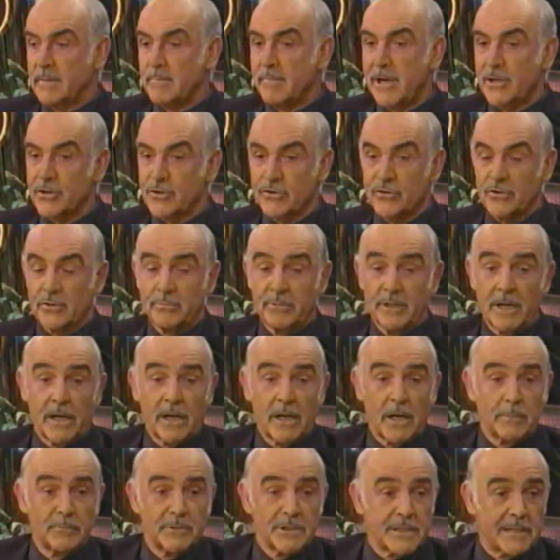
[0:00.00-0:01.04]
measure them and then
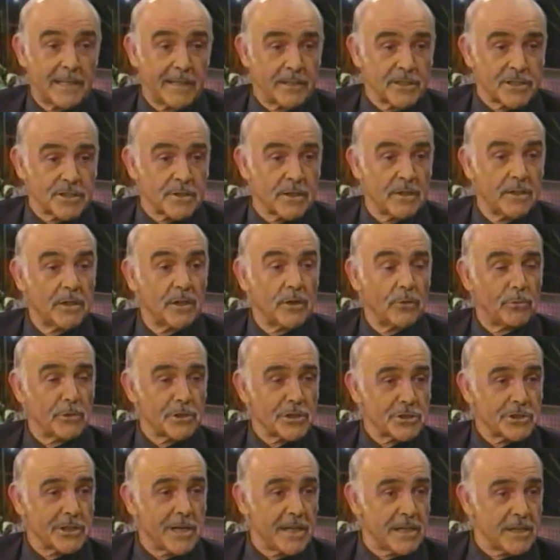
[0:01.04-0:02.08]
come and tell us what
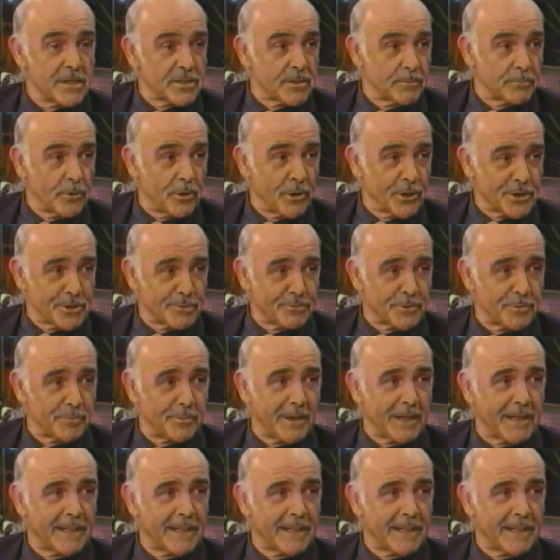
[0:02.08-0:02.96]
size the box would be.